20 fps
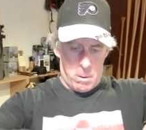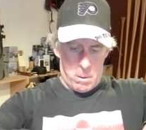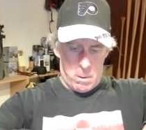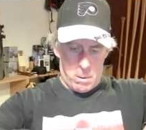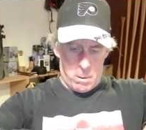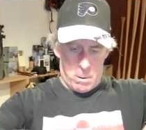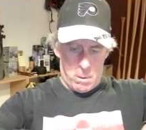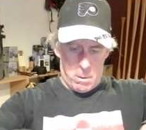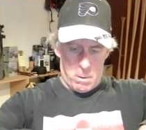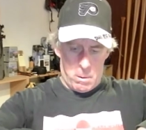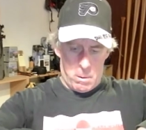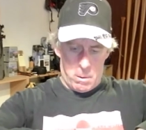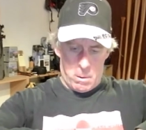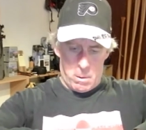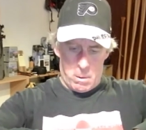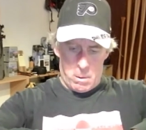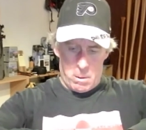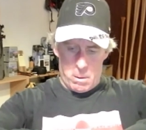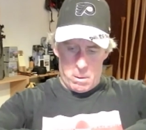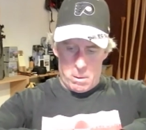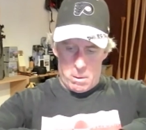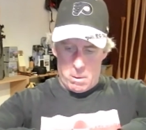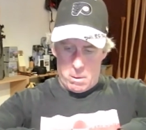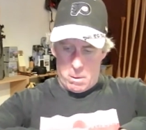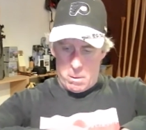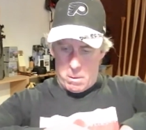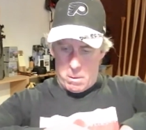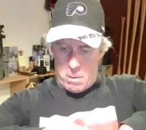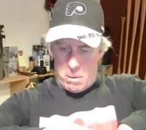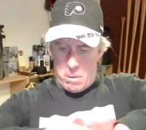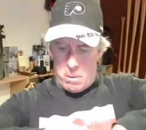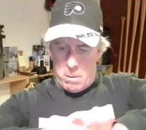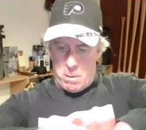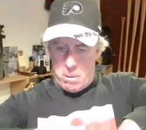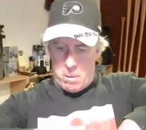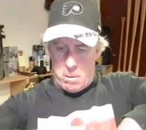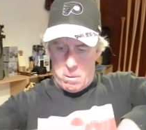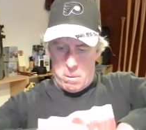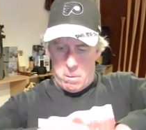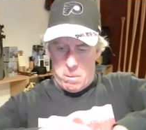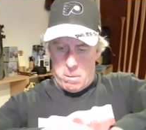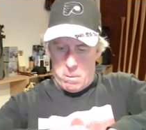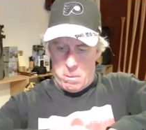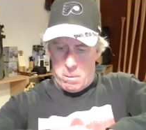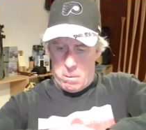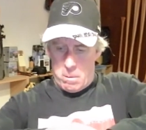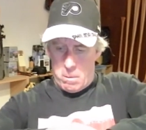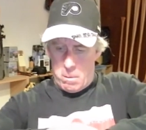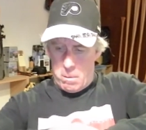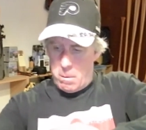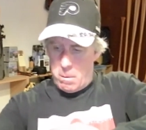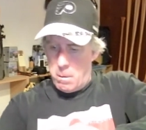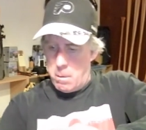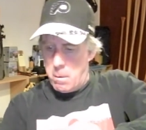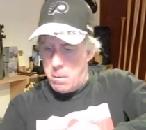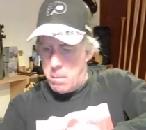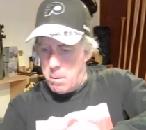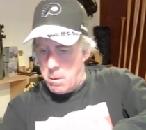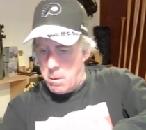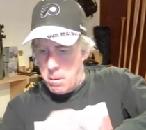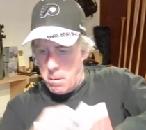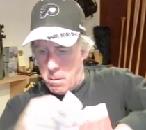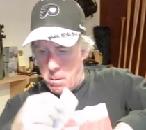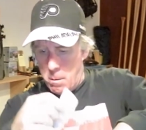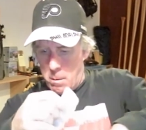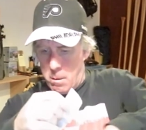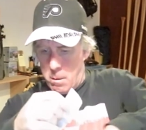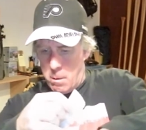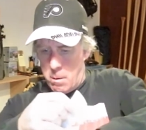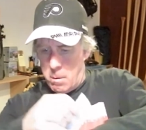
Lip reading: No one is speaking in this clip.